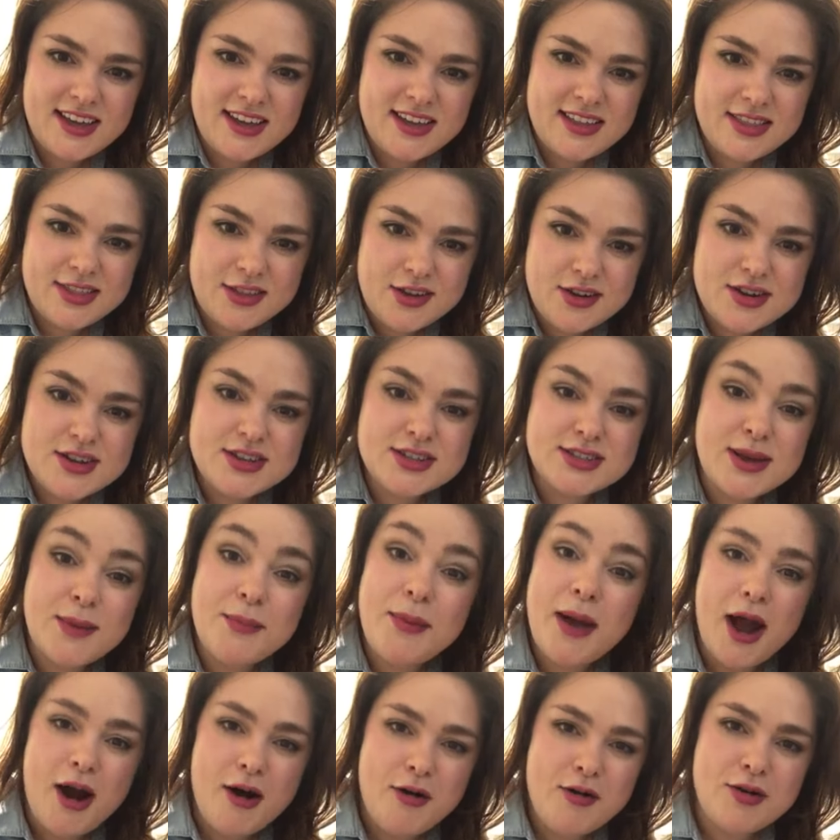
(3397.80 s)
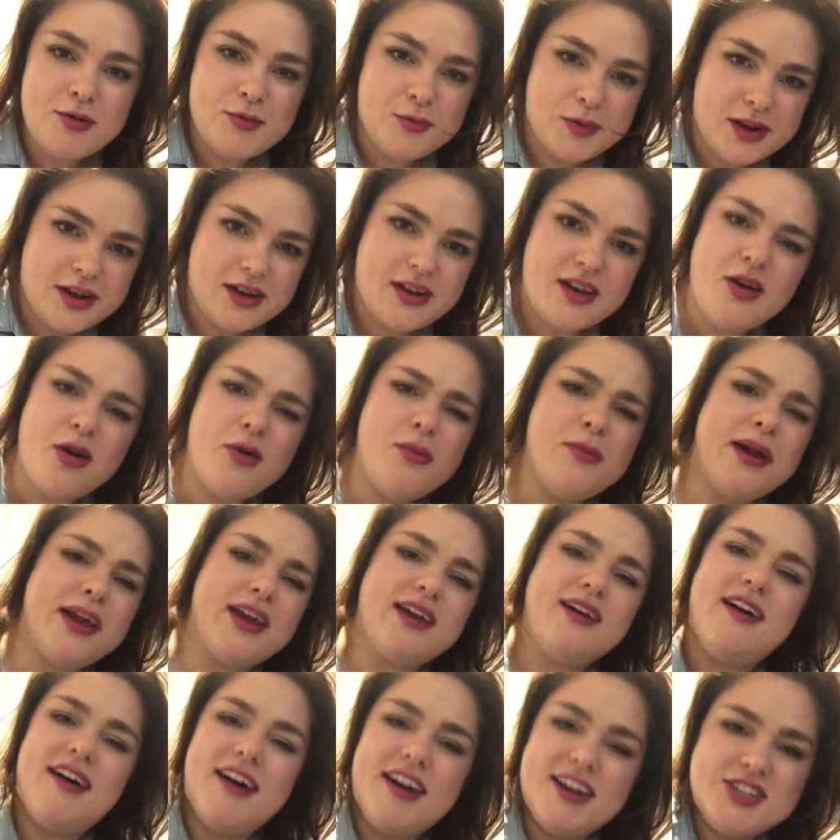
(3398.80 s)
There is a power in where, oh my
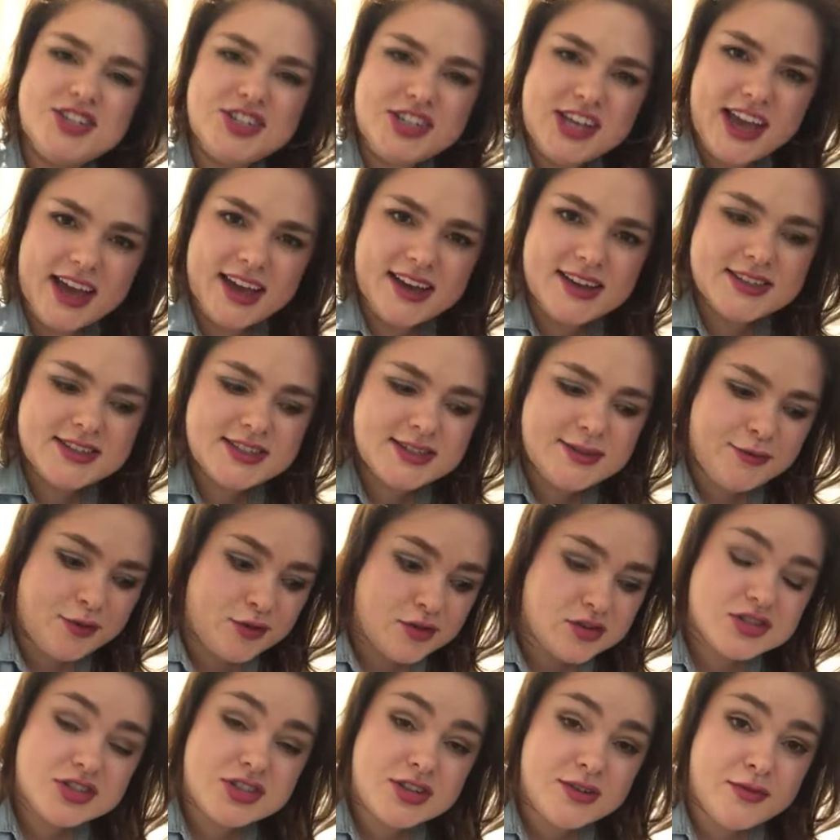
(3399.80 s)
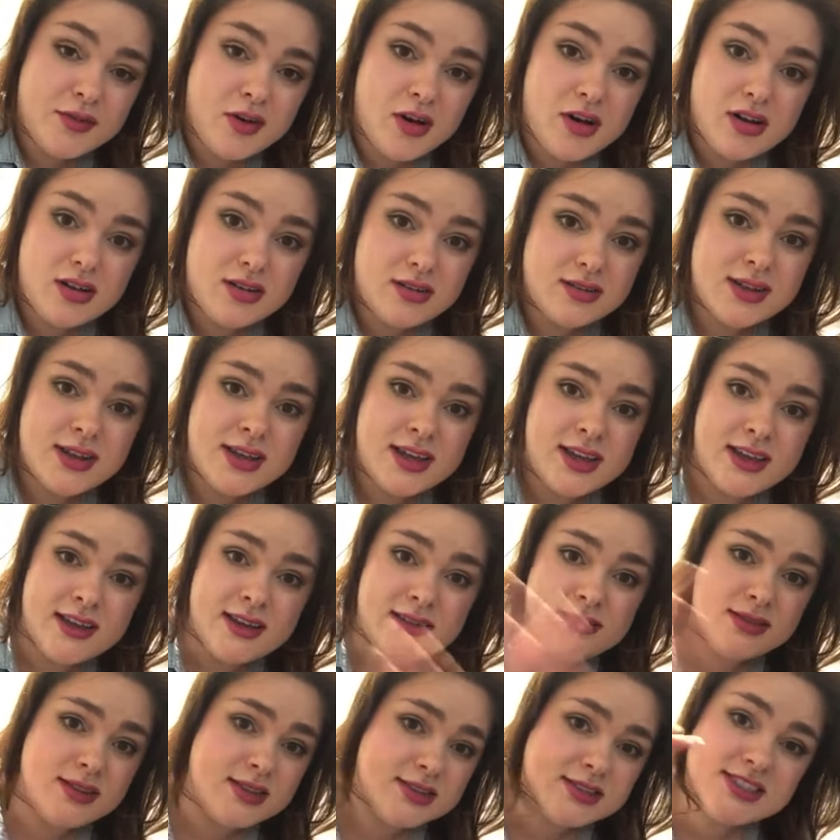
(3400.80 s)
gosh, yes. First of all,
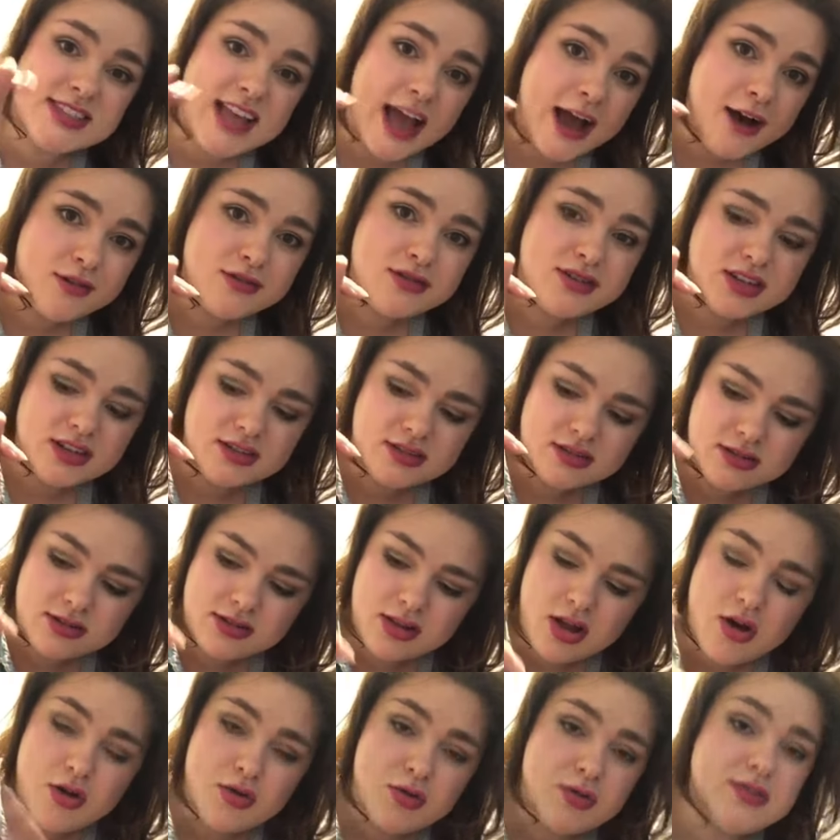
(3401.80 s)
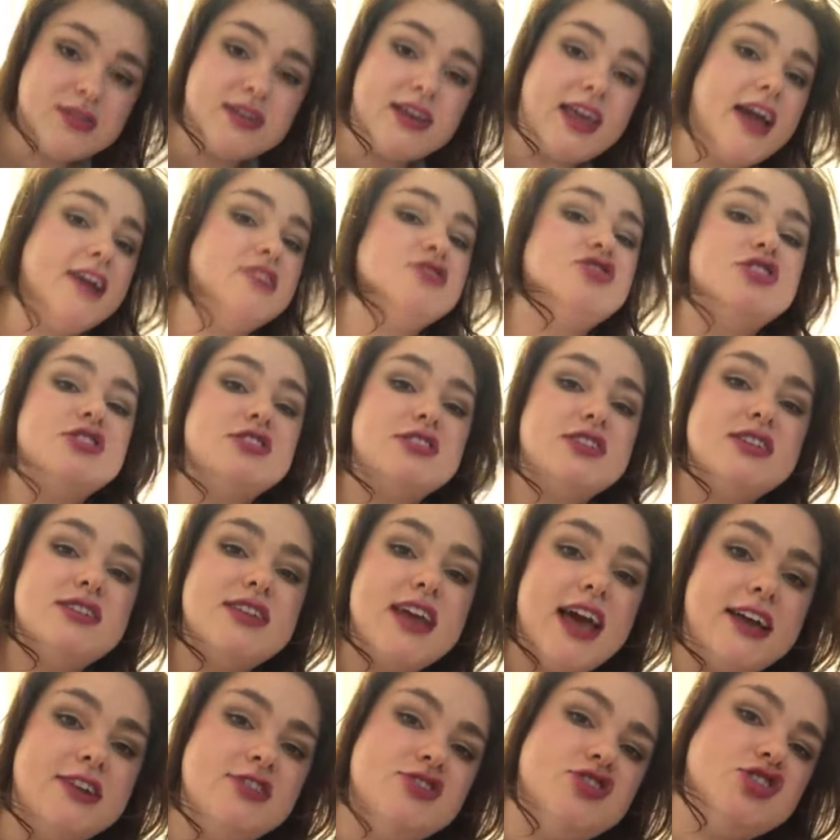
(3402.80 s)
the sound alone catches
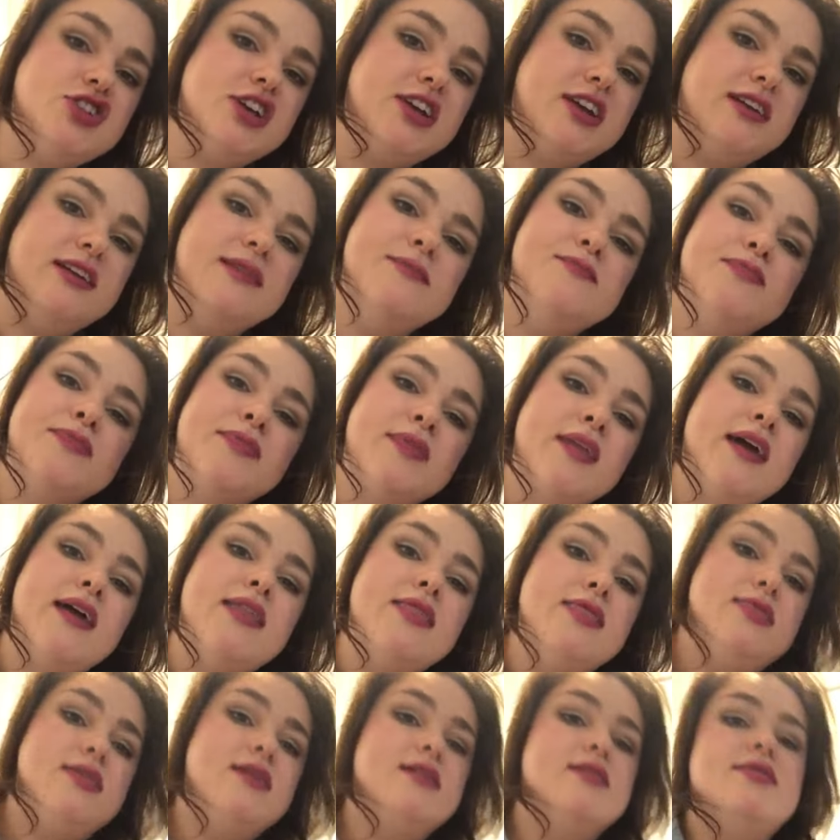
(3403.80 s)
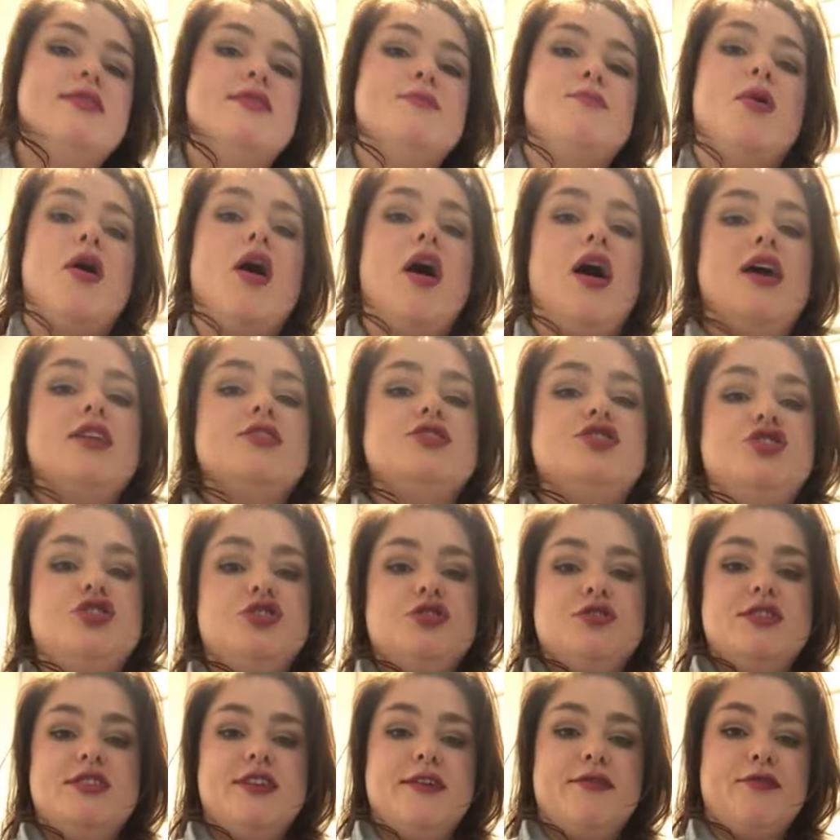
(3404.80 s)
attention. The
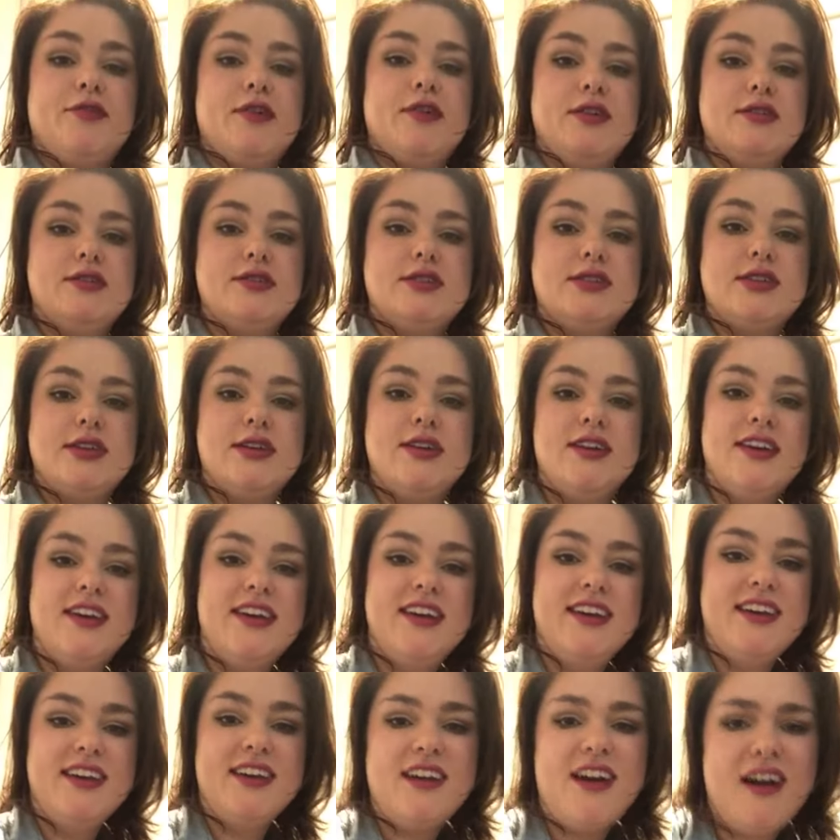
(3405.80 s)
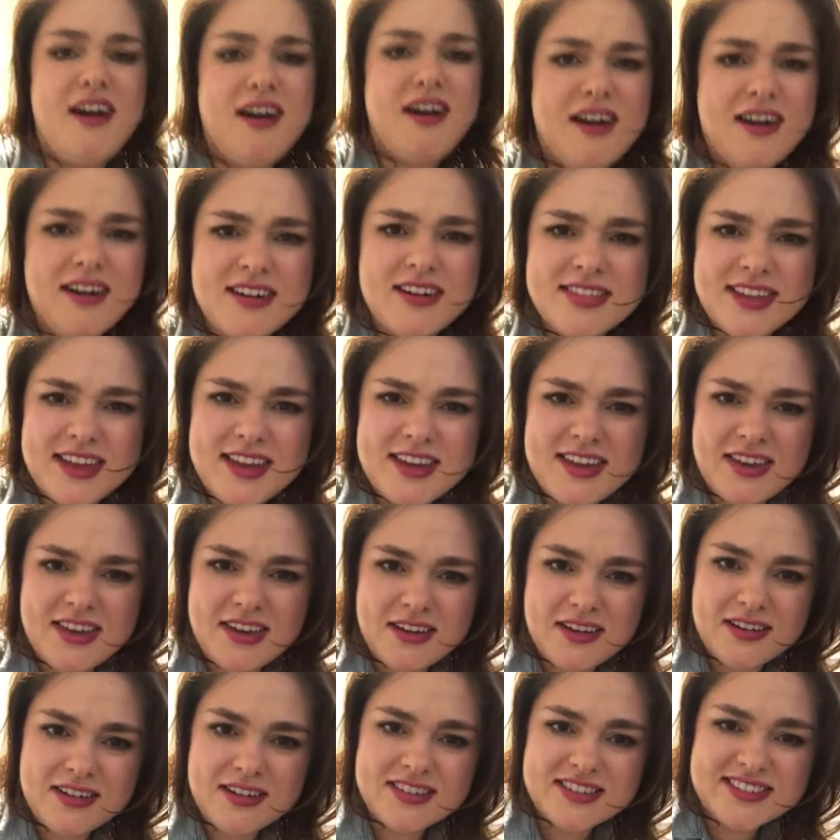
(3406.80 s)
posture difference. Aw, thank
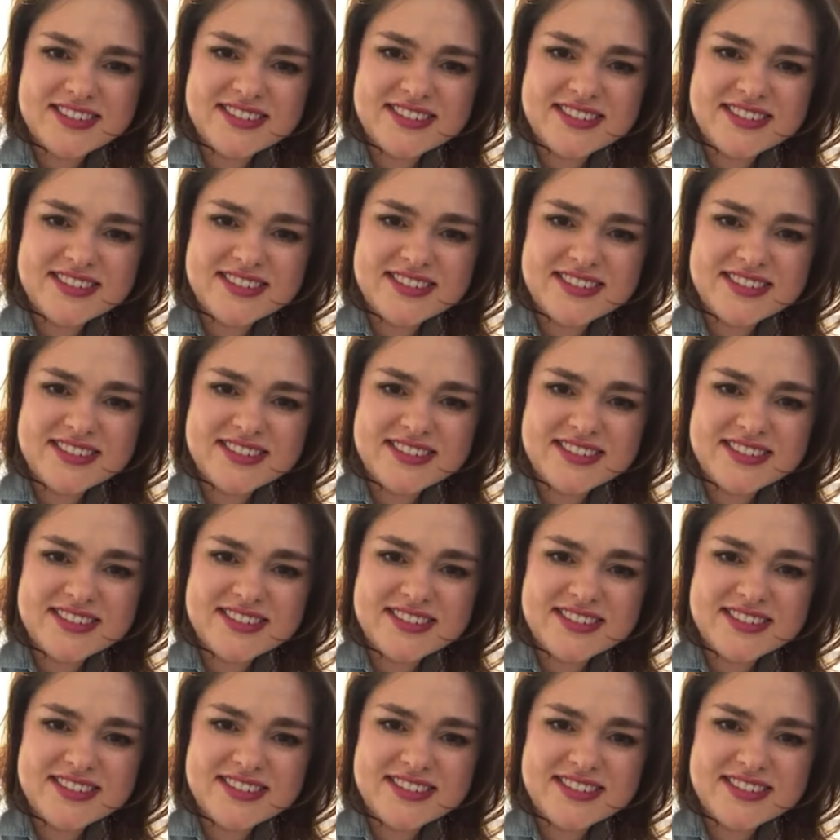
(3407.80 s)
you.